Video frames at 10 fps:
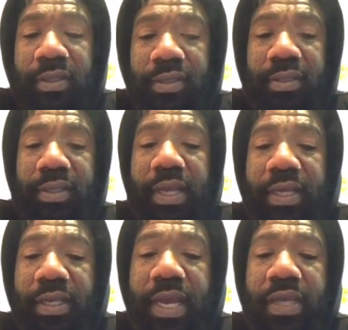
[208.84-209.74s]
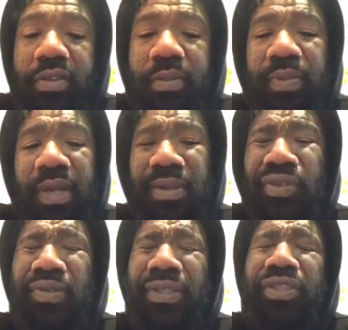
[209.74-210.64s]
Stay dangerous, blood.
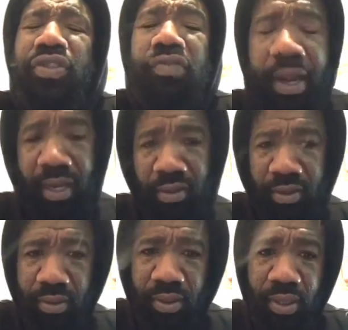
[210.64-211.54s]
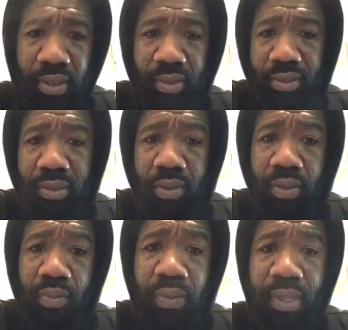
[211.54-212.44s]
Blood Queen Straight, nigga. It's
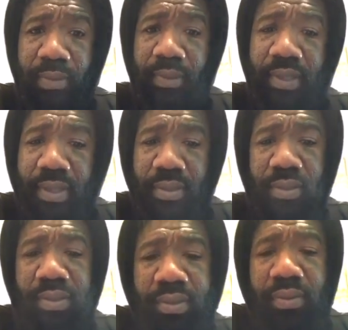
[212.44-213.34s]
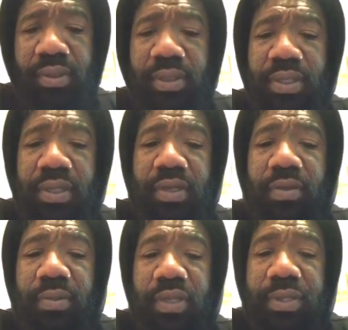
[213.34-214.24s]
on your way, blood. What's the
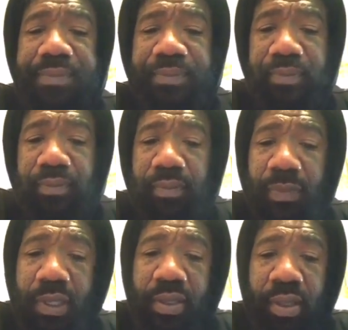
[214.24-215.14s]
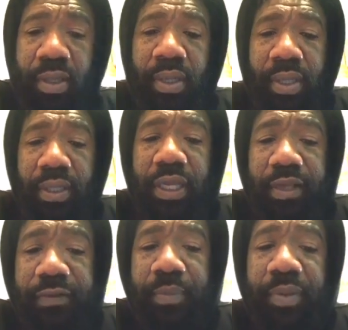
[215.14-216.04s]
deal, blood?
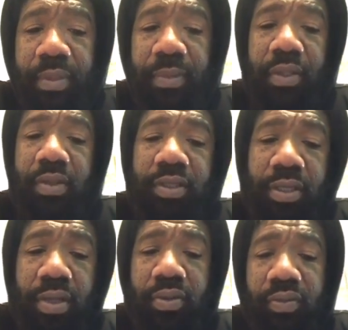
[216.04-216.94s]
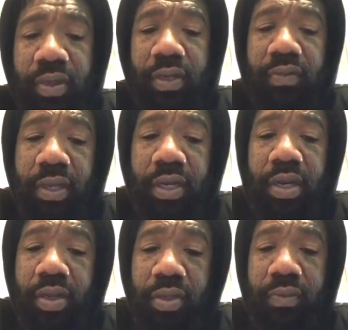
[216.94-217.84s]
Thanks for putting me on to 03
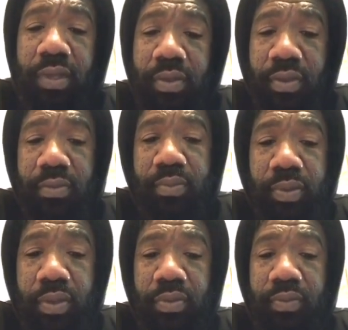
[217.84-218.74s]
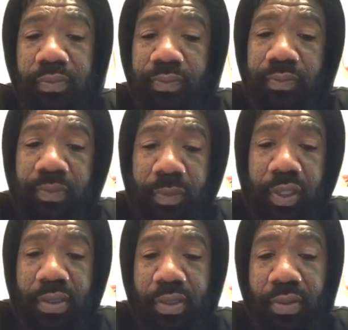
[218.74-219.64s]
Greedo. You welcome, bro.
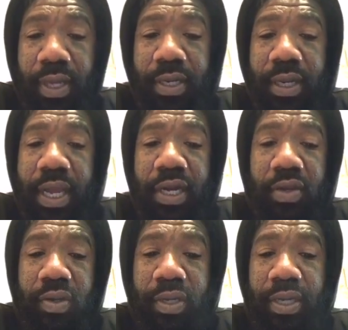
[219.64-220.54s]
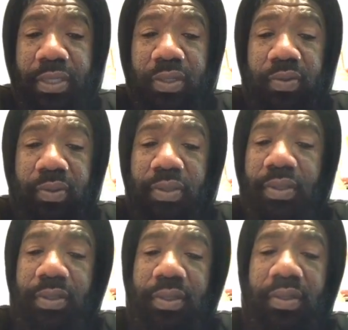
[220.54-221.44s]
You got a lot of hard-ass new
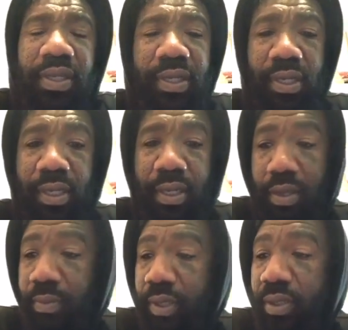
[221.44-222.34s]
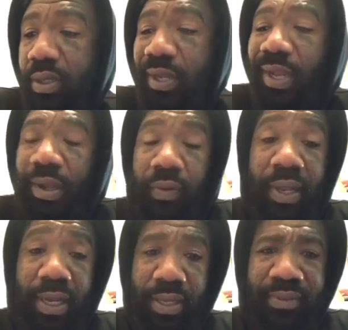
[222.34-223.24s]
songs. Oh, they're good looking out, man.
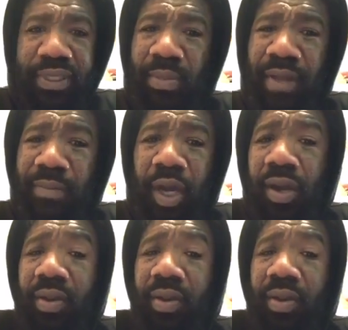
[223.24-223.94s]
Really, some of them,